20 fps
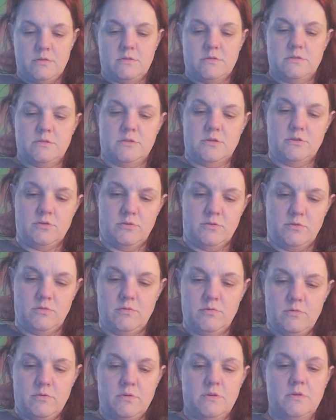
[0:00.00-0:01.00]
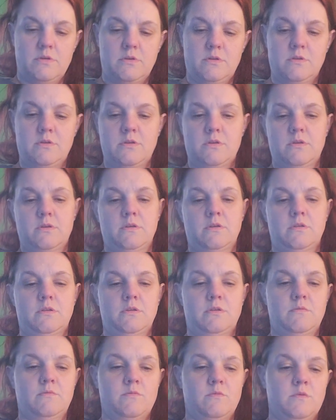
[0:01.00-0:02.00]
to
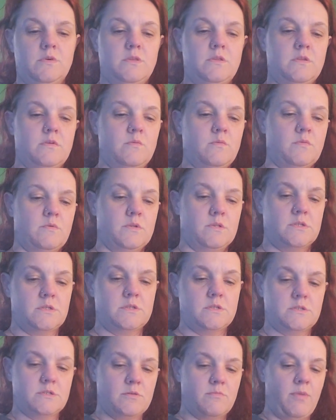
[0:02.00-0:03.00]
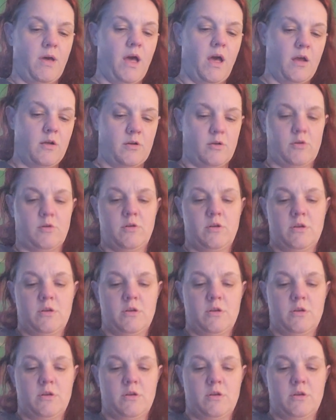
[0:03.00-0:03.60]
anyone that wants to buy her.